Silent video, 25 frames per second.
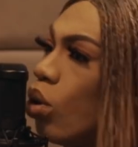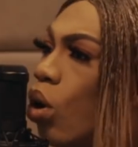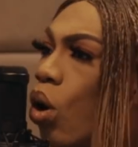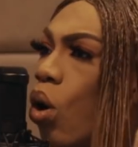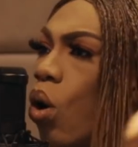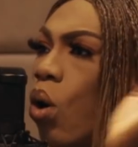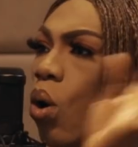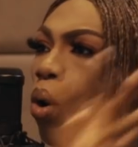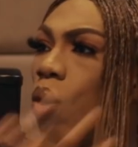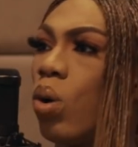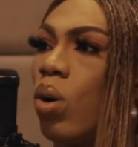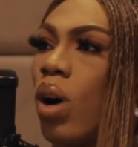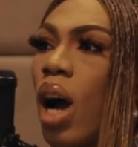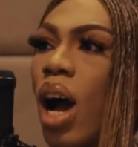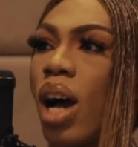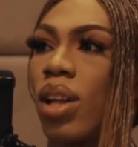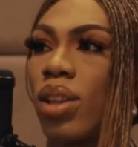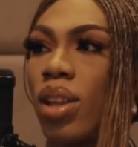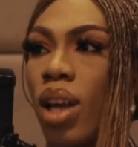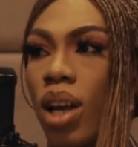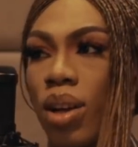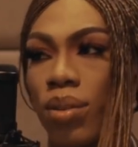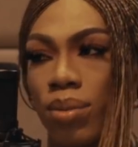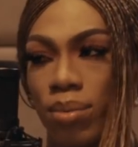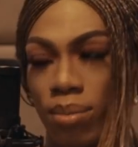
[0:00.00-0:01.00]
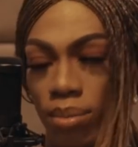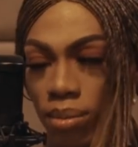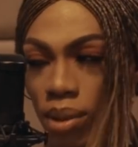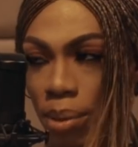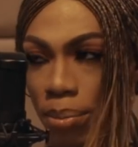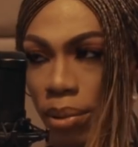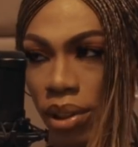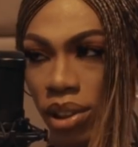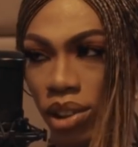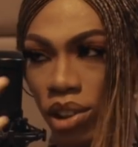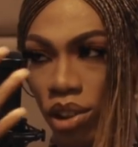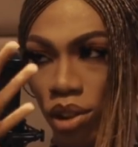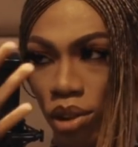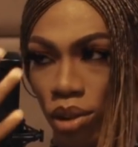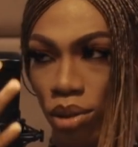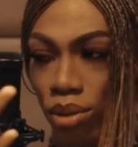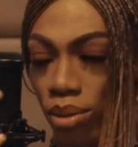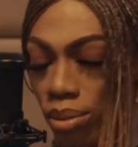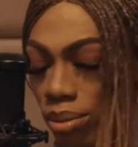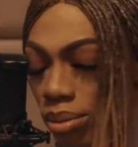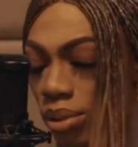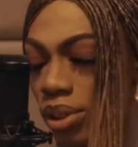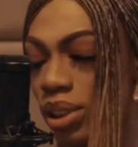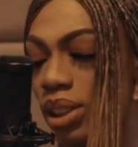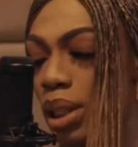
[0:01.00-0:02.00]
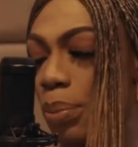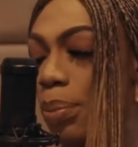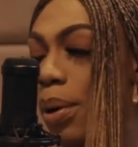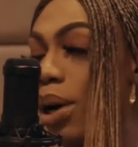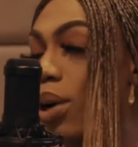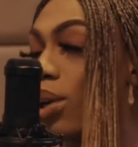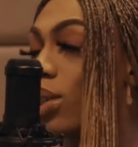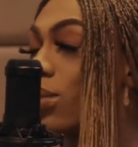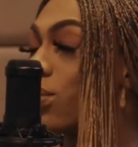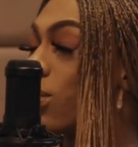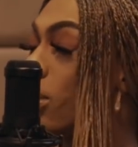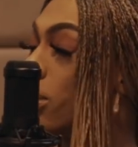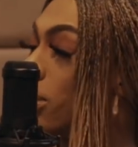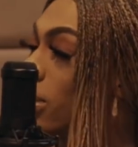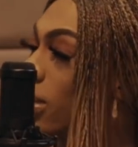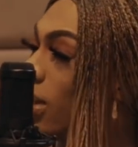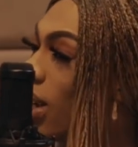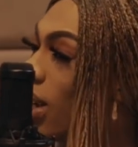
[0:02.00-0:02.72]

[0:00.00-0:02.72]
No, let me just you. They pack us from